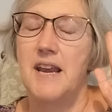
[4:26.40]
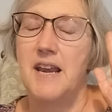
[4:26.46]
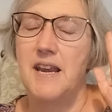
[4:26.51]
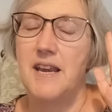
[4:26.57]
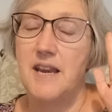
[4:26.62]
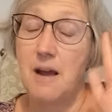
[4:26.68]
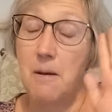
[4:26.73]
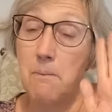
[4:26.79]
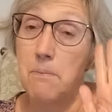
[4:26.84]

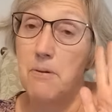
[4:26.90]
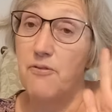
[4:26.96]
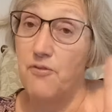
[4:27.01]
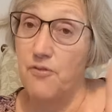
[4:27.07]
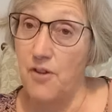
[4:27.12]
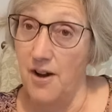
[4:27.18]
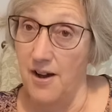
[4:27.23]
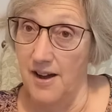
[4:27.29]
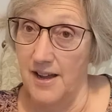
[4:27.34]
Number
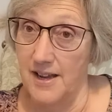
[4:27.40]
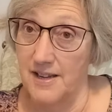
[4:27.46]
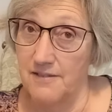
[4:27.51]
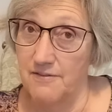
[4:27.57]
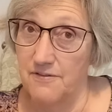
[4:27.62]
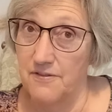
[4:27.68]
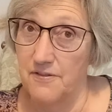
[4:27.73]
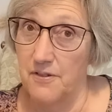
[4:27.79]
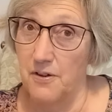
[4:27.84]

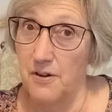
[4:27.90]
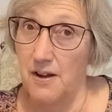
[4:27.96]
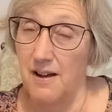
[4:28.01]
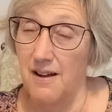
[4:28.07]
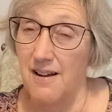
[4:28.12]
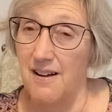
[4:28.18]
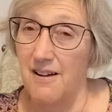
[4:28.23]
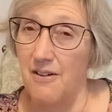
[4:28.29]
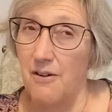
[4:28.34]
five
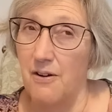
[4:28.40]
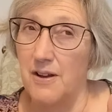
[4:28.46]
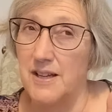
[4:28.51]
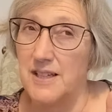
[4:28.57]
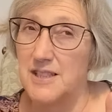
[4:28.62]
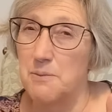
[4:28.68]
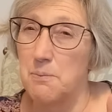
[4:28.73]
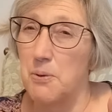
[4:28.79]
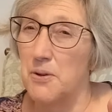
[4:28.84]

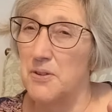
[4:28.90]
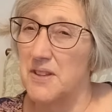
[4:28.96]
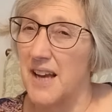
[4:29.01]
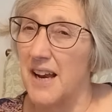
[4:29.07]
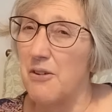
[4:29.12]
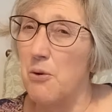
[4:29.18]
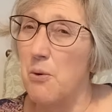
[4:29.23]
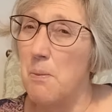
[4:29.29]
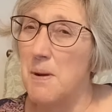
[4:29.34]
is a book
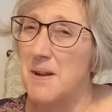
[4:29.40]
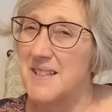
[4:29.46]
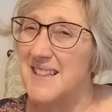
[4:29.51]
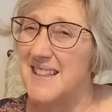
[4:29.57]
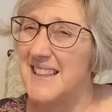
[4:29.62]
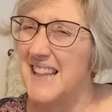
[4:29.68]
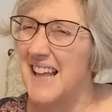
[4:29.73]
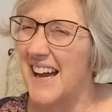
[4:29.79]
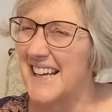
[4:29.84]
that I almost
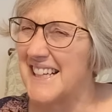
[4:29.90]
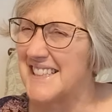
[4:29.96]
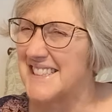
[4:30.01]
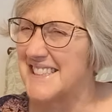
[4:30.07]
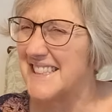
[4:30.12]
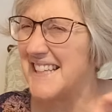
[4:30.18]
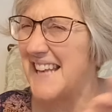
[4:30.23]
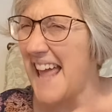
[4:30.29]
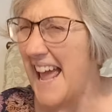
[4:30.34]

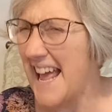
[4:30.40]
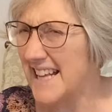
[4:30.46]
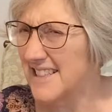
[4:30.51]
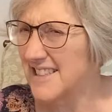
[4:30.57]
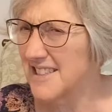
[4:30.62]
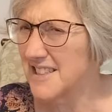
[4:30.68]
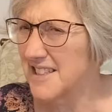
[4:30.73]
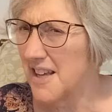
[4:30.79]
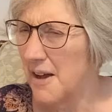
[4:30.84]
liked
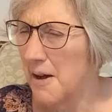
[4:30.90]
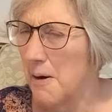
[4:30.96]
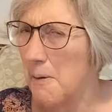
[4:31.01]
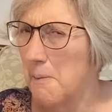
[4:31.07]
less,